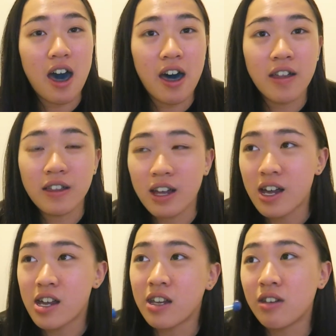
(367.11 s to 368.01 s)
and
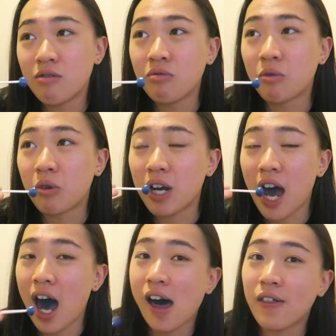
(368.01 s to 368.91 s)
then we
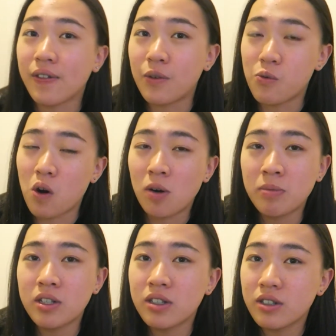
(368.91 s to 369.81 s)
had
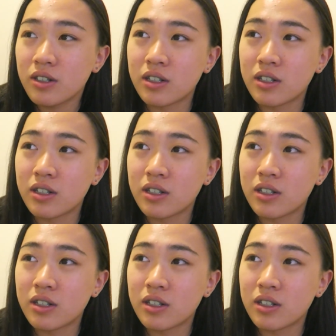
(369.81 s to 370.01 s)
ramen